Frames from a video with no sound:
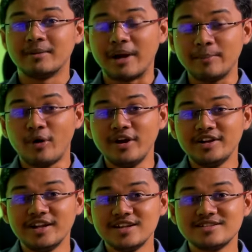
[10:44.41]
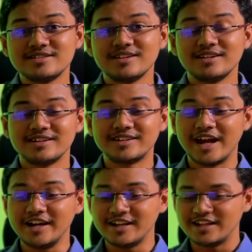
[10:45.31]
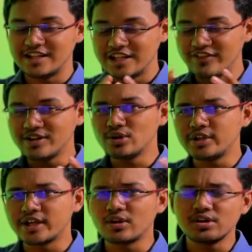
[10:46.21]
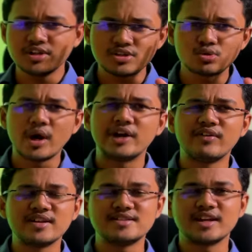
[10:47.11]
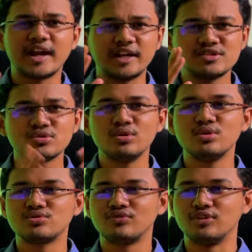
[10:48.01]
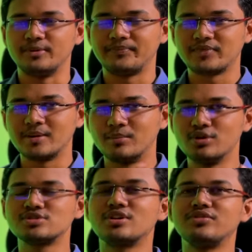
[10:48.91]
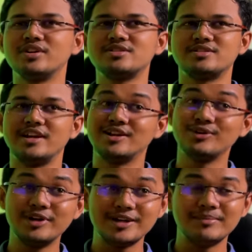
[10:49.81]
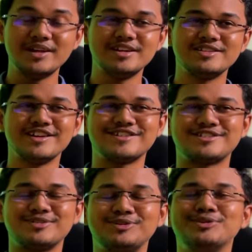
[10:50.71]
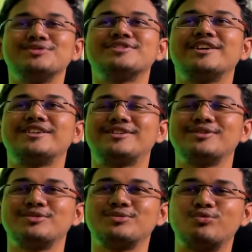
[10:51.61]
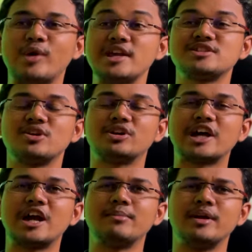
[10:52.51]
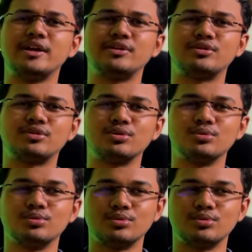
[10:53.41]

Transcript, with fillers: My point is that even though technology is so advancing and it is so useful, most of us, including me, just use it to waste our time into